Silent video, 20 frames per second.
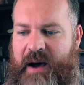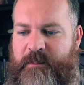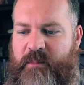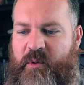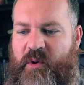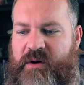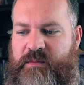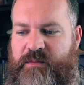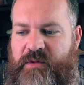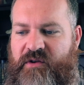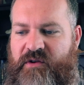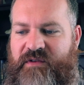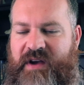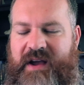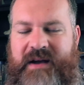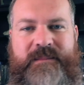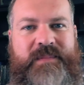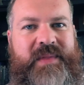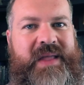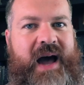upward
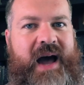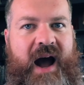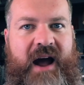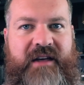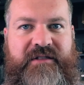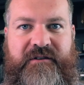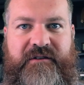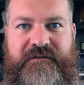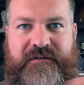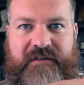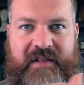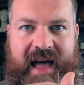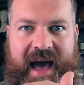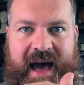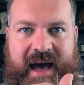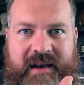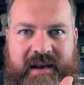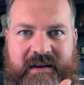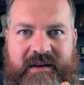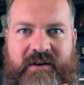moving, either
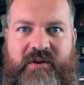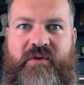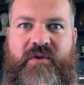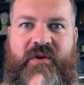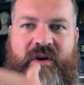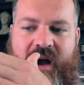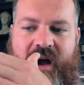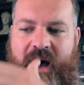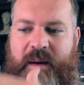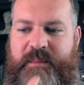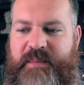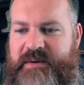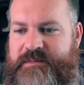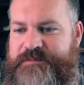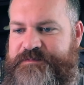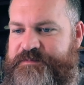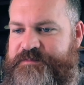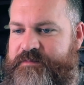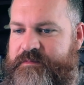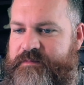flat or up.
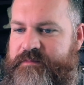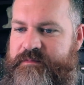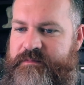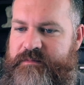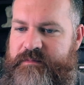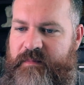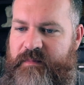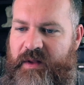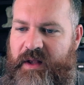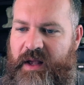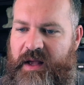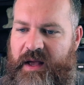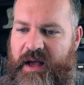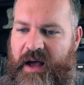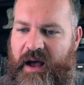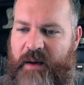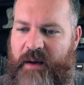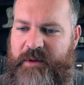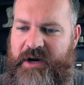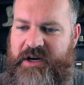I'm